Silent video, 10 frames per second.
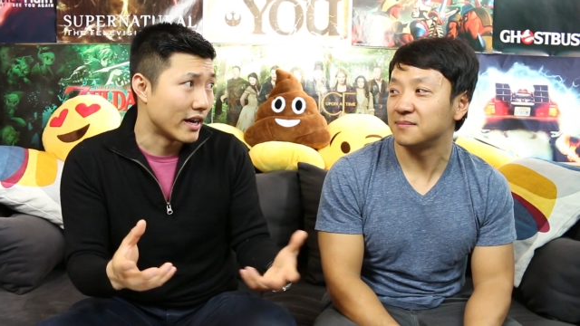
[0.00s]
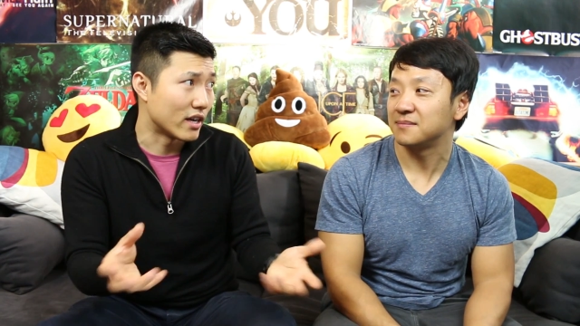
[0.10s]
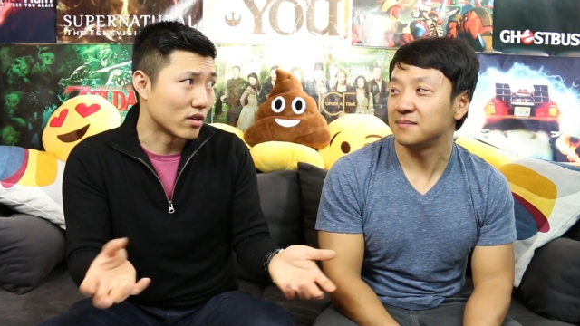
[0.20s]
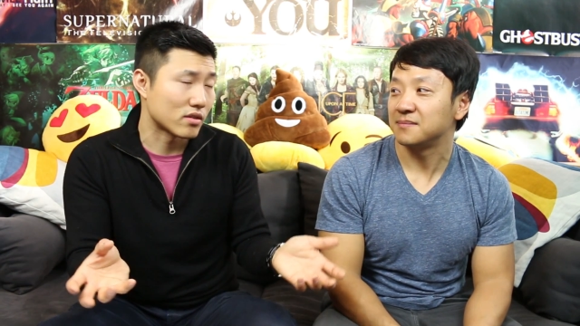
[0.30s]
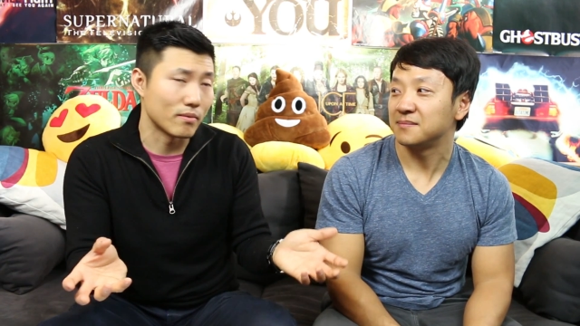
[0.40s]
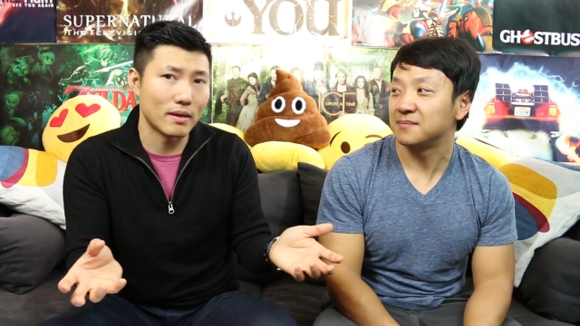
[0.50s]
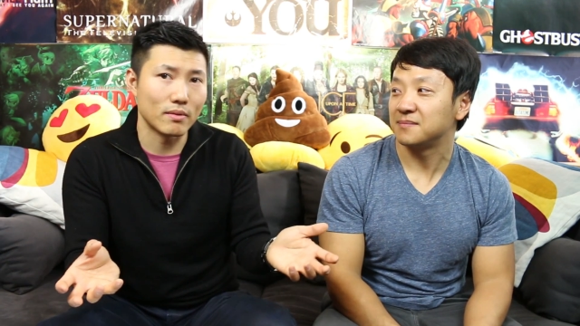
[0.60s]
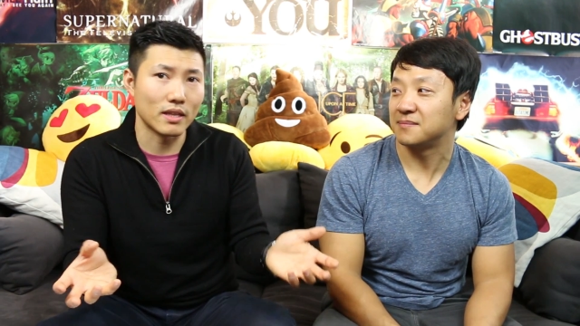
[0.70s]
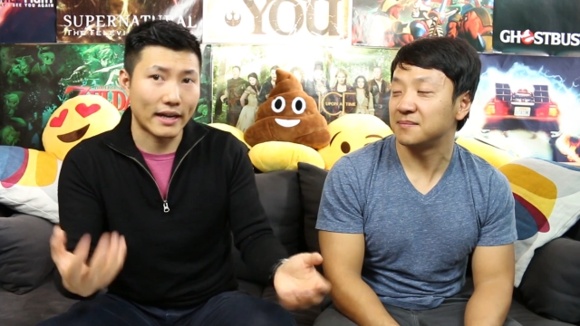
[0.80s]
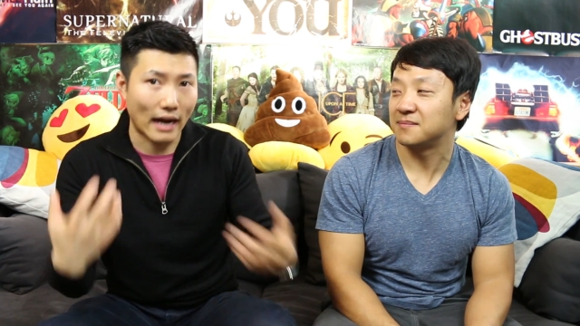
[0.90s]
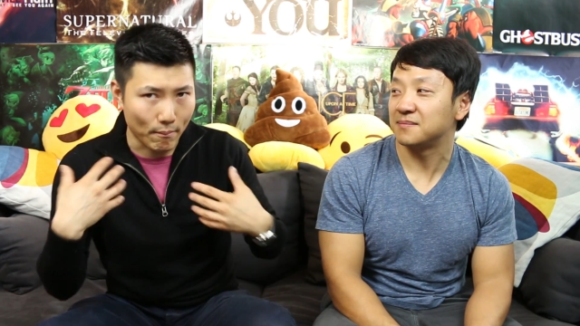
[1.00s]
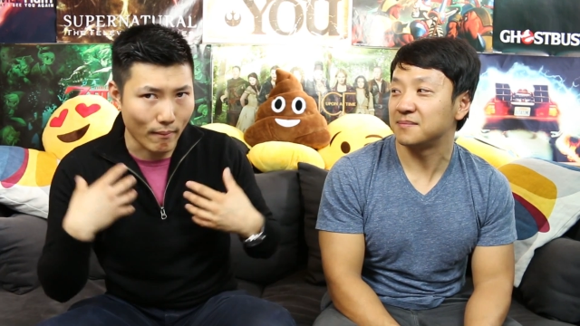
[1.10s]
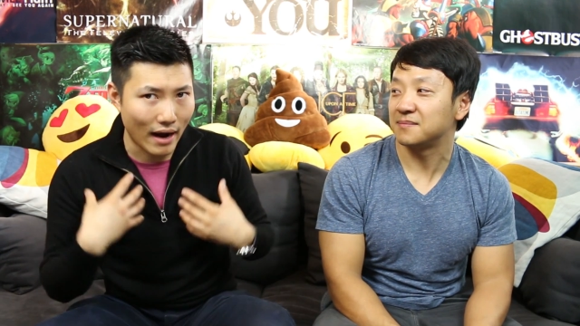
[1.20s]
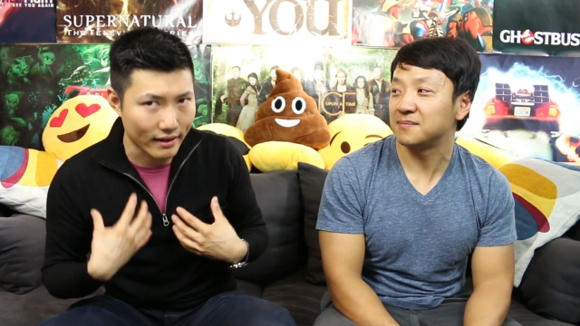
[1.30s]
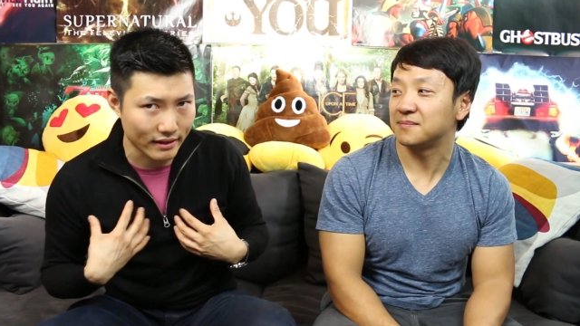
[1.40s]
Speaker 1: and also maybe like uh,
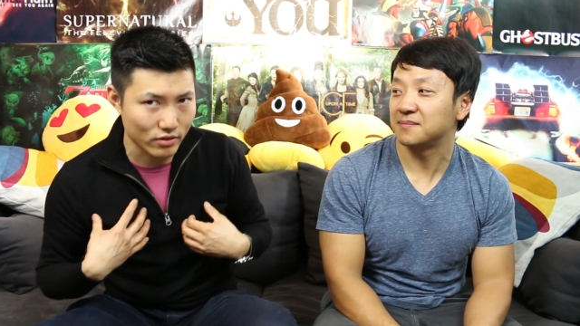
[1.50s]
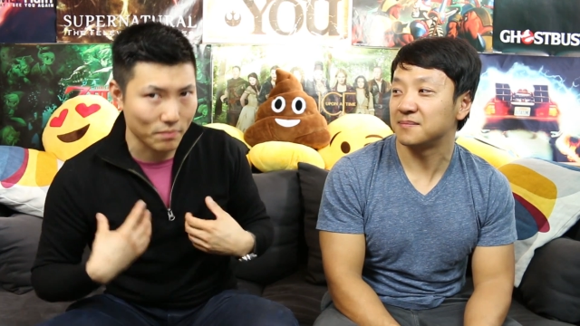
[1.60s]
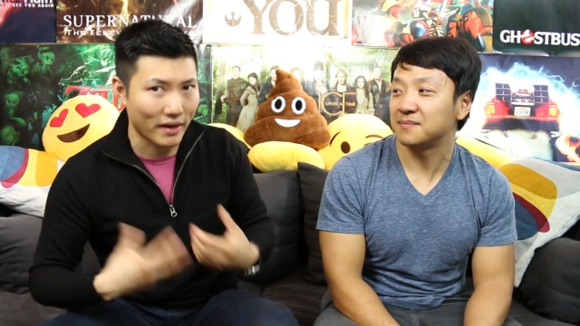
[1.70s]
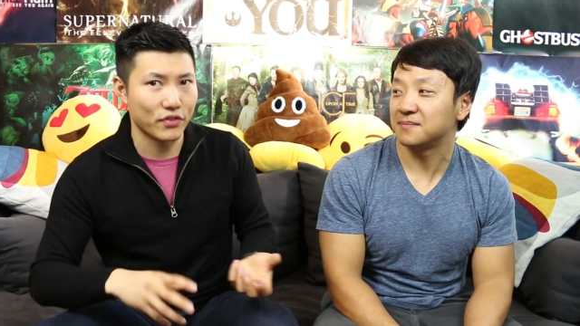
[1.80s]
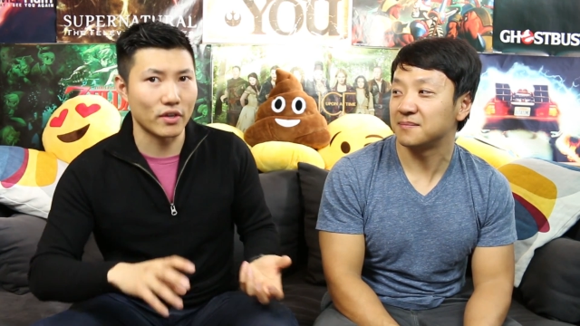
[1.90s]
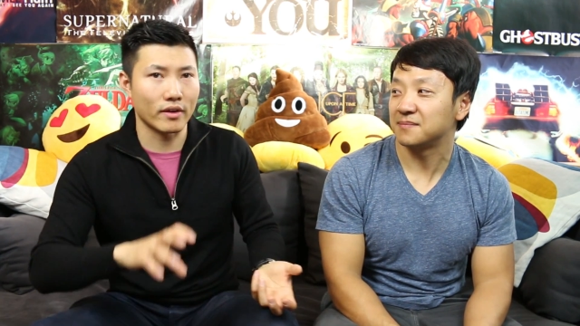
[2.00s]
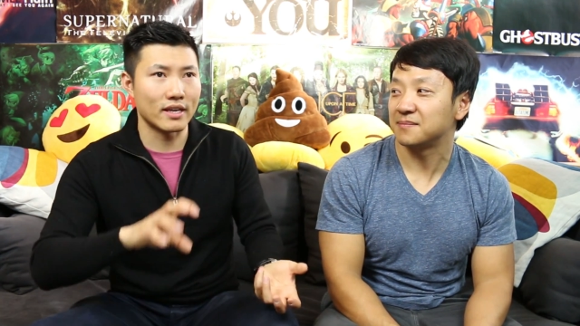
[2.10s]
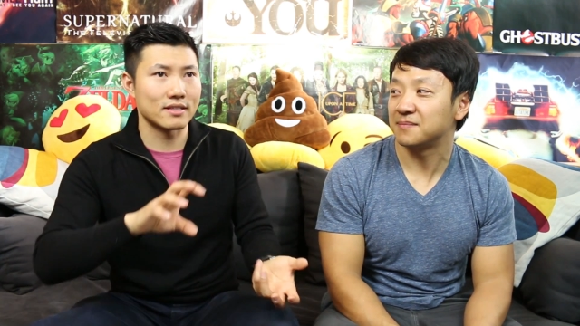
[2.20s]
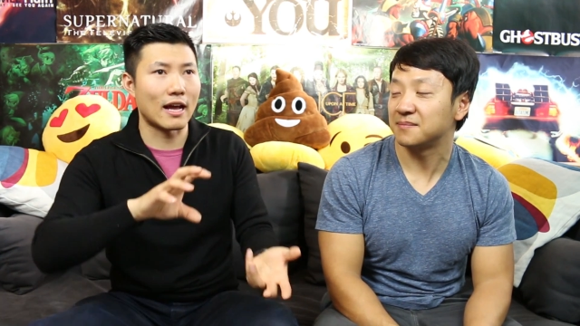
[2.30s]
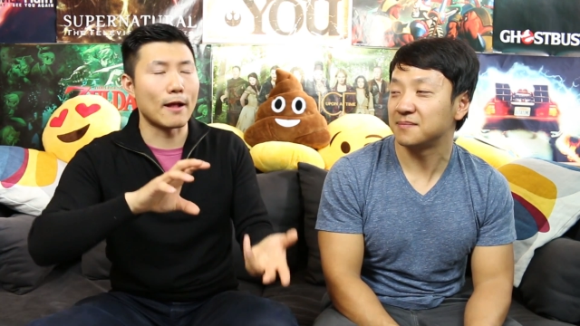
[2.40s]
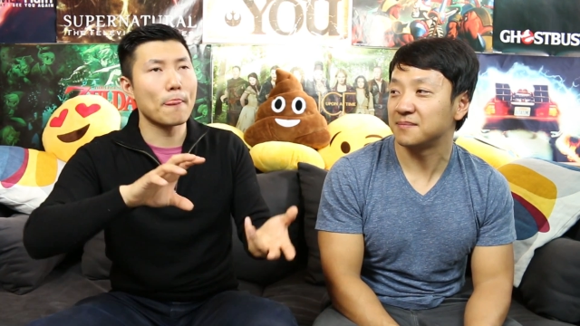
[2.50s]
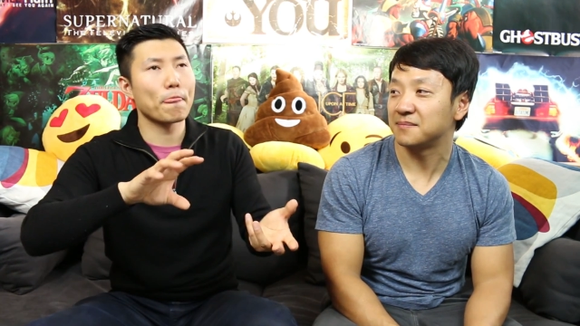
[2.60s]
my here's my theory is that